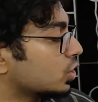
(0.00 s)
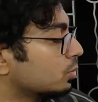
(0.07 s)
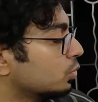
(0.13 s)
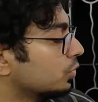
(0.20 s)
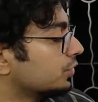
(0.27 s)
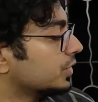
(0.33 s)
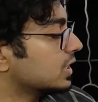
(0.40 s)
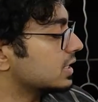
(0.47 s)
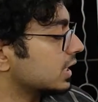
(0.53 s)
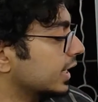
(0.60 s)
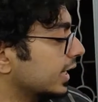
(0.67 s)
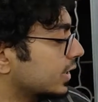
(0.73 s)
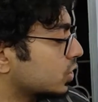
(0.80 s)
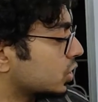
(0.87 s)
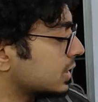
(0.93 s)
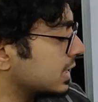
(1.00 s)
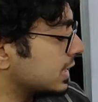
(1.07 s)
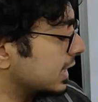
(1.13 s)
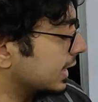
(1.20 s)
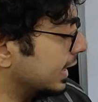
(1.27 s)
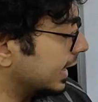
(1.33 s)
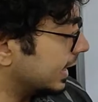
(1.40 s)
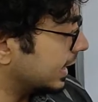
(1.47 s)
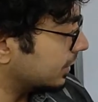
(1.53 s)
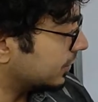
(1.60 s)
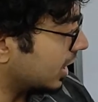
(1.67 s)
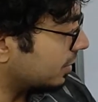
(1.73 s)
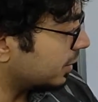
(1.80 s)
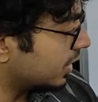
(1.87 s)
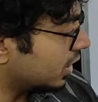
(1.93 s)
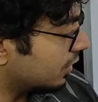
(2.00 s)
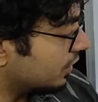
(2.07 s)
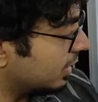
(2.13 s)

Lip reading: to move these electrons in the negative terminal